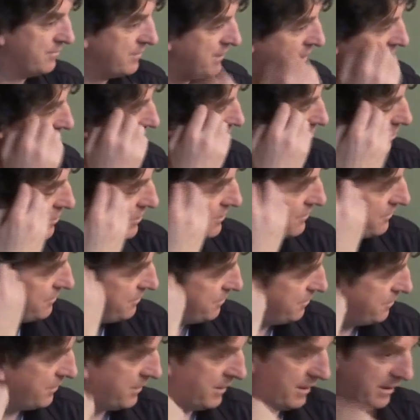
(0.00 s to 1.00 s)
I was
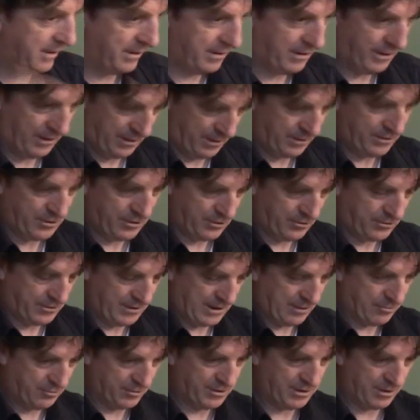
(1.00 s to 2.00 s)

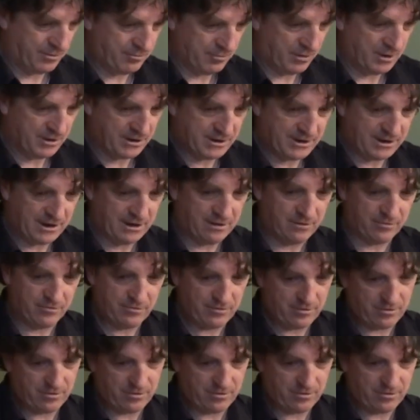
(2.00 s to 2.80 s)
within months then